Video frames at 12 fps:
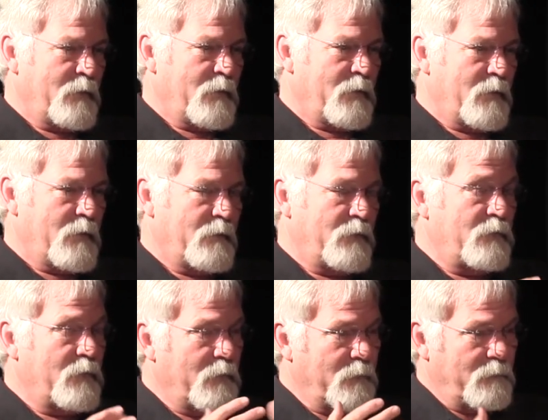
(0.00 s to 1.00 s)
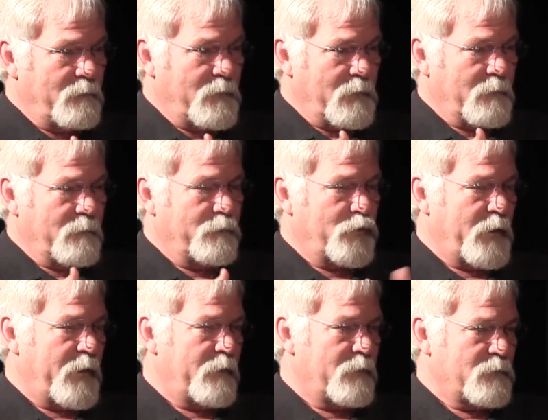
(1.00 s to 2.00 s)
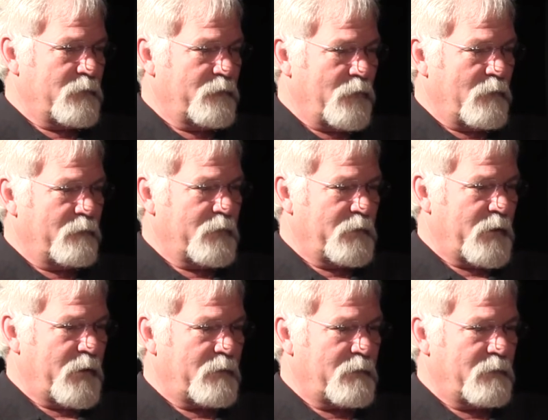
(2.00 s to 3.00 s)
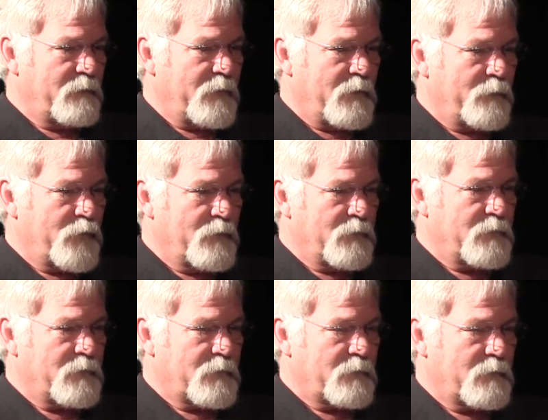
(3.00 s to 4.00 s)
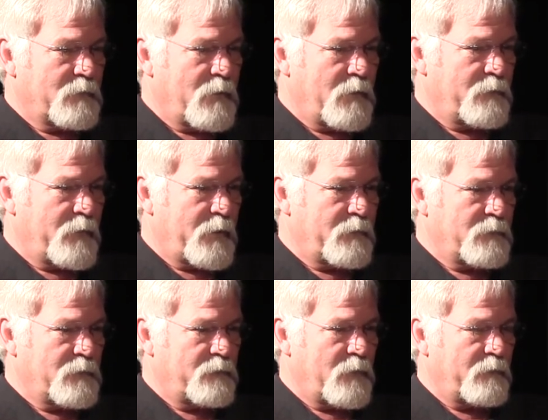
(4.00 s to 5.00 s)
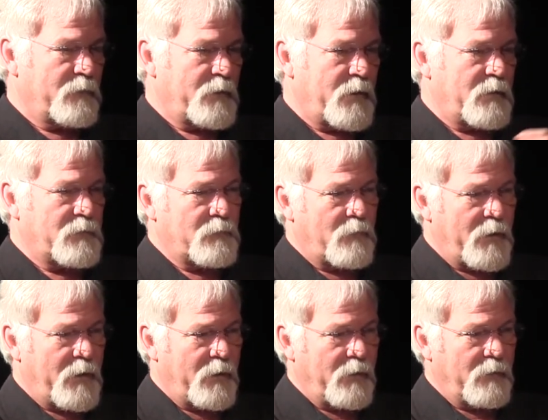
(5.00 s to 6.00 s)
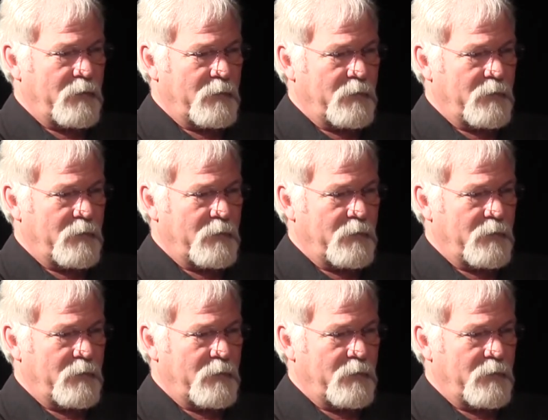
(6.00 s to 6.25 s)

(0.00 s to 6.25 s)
uh, I knew the, the players involved in that, the developers, contractors involved in that. So I